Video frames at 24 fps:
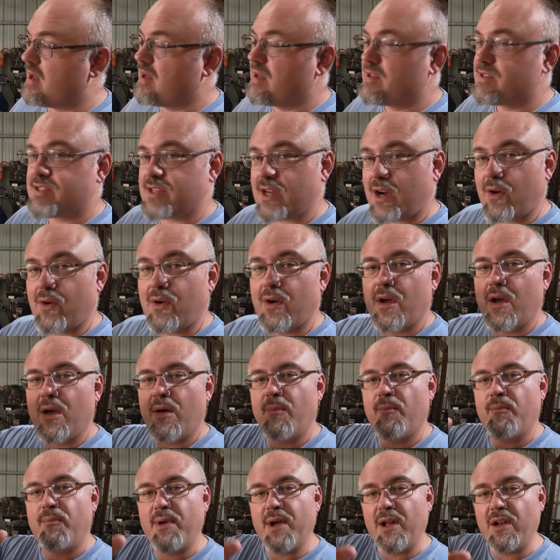So,
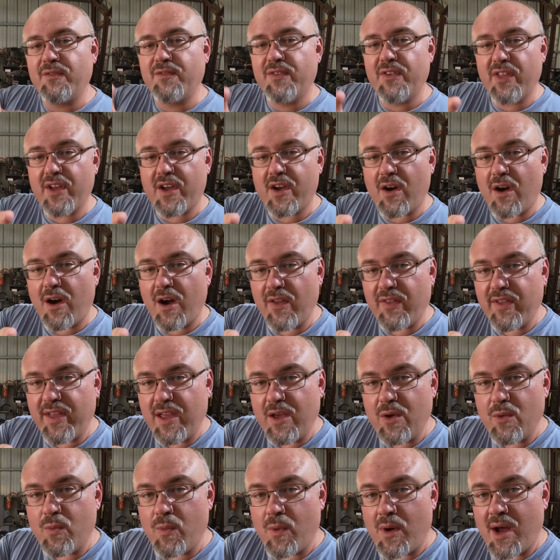build for the car that
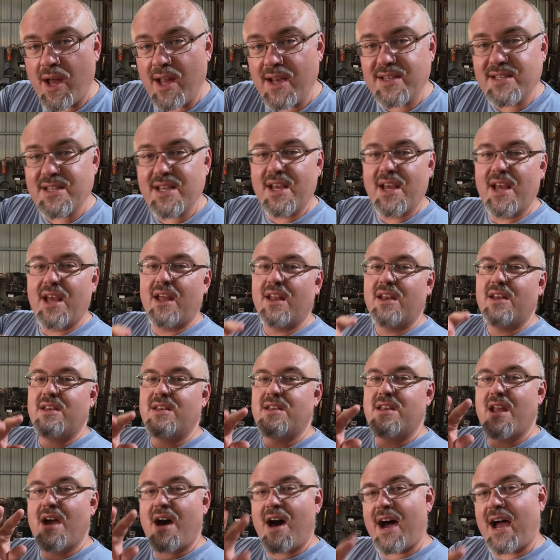you want,
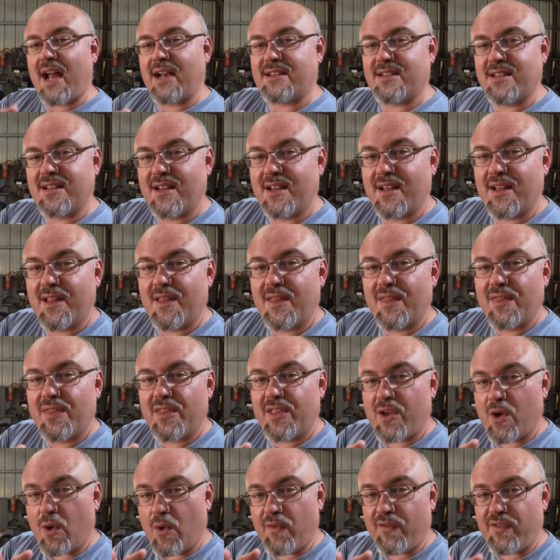not
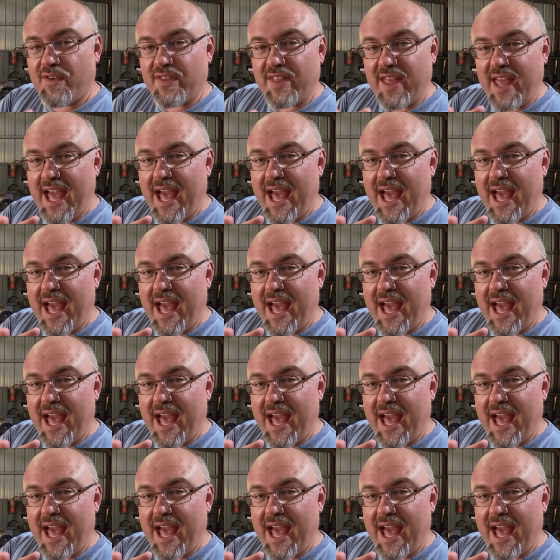go for the